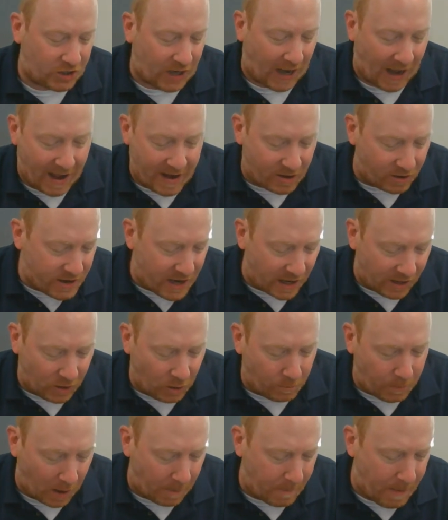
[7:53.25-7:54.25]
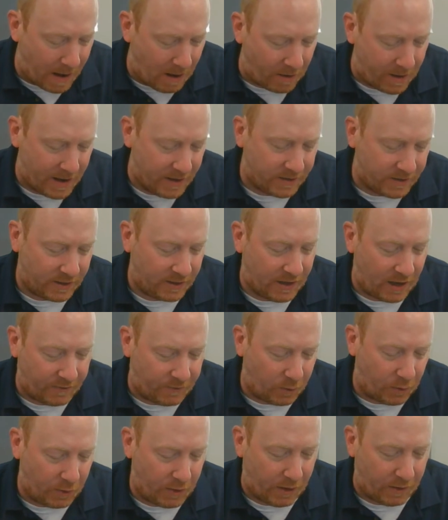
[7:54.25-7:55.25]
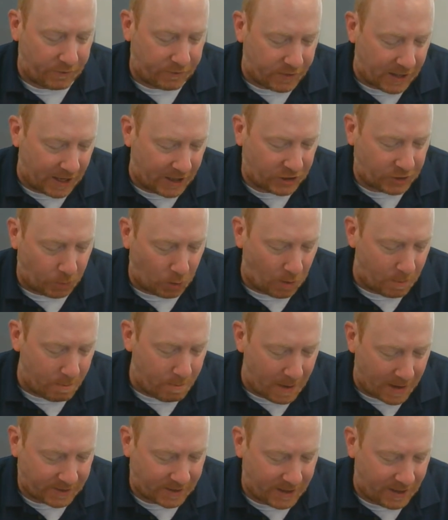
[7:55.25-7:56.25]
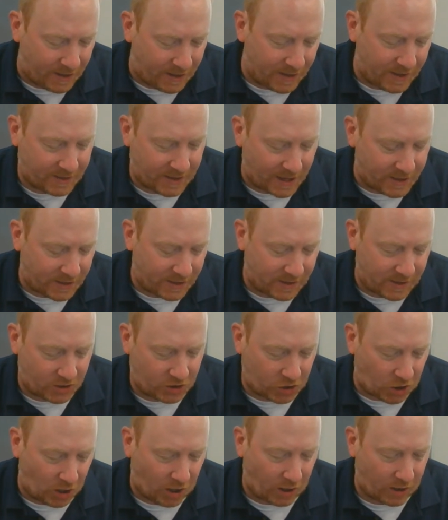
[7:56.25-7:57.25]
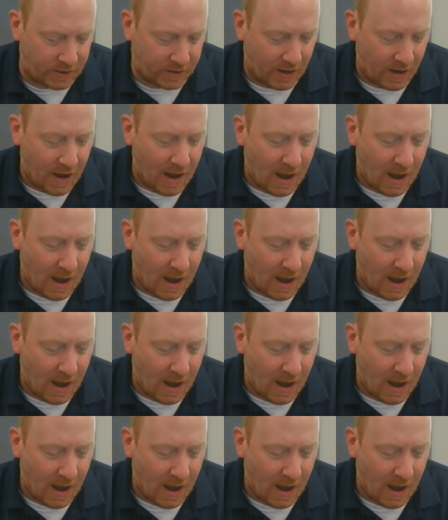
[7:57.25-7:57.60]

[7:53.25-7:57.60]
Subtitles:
tiger yellow barbarians and therefore their flesh more musky to the senses of the sharks,